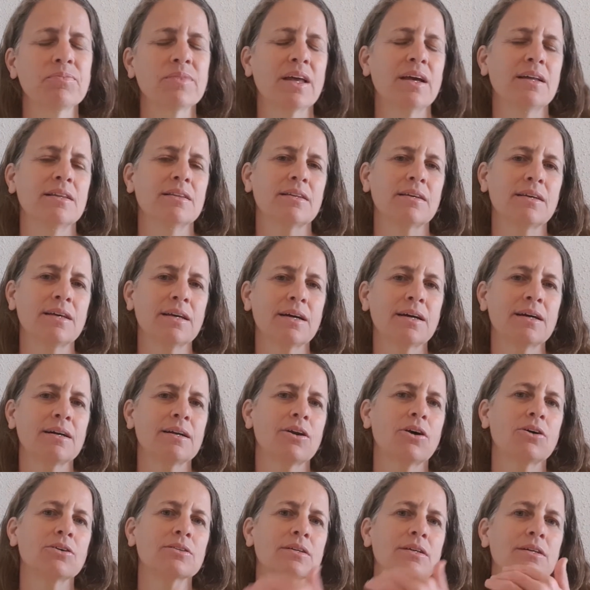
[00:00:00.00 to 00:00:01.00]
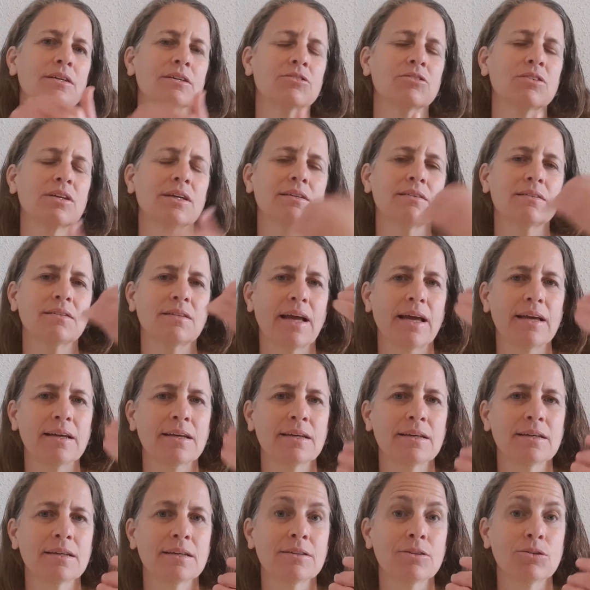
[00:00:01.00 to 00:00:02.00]
And here Lord Krishna is
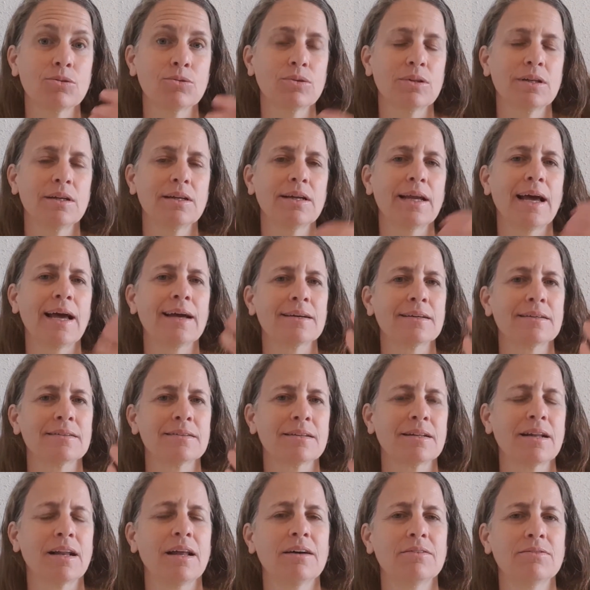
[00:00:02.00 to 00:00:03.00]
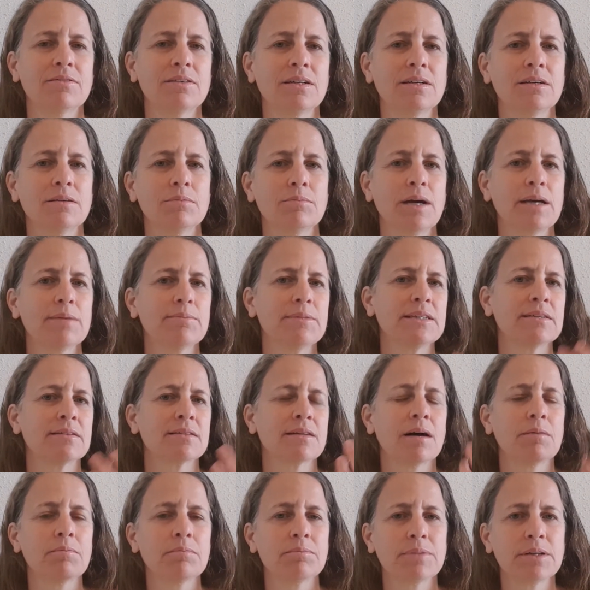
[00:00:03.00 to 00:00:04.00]
taking it to the next level. Maybe
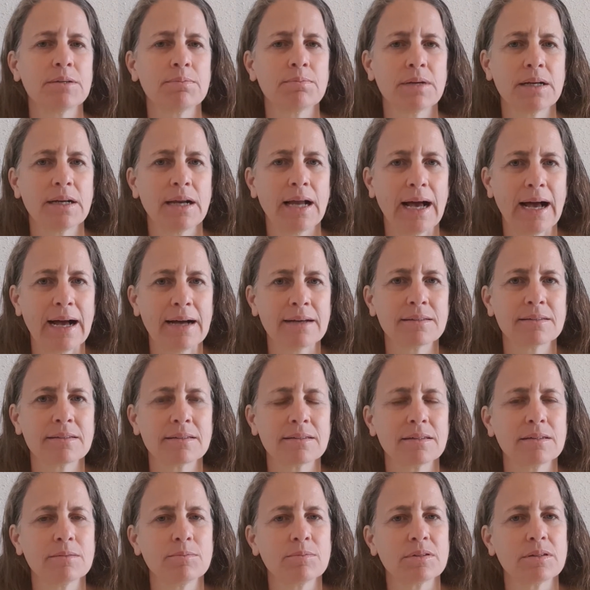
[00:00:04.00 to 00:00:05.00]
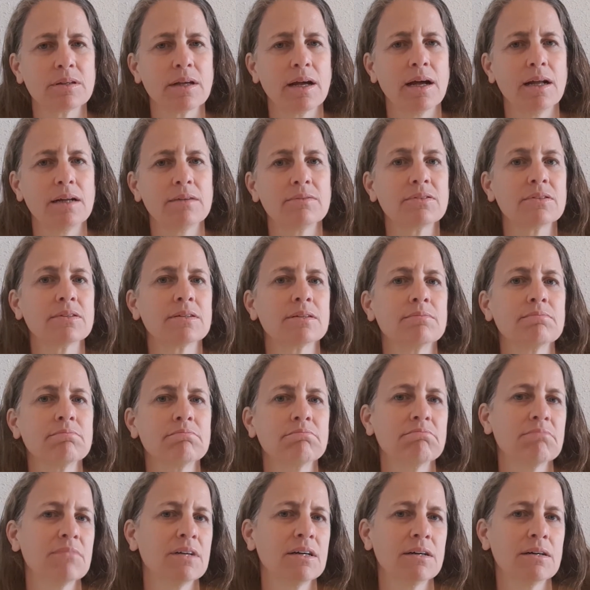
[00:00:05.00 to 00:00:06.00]
some people ask themselves,
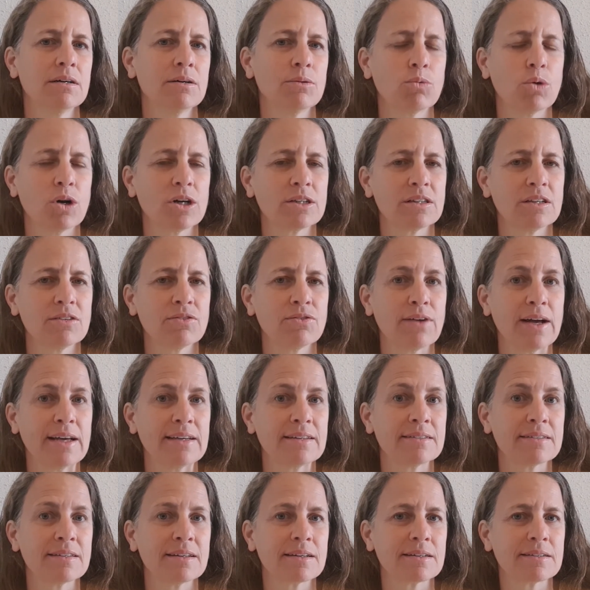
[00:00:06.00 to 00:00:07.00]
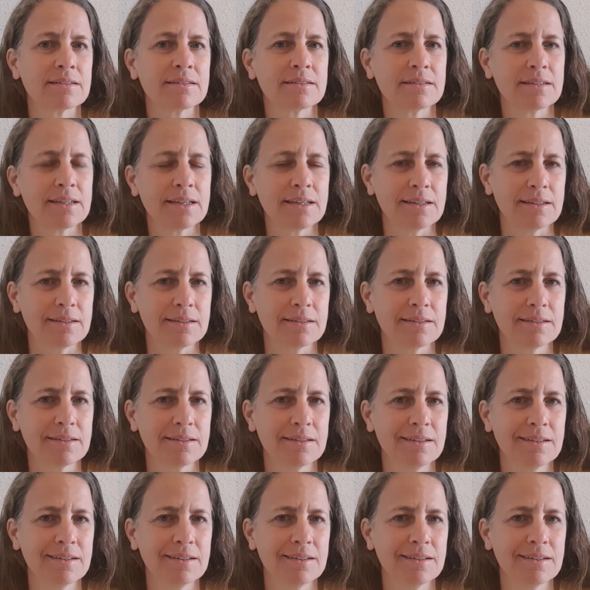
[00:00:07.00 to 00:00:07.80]
what if I succeed?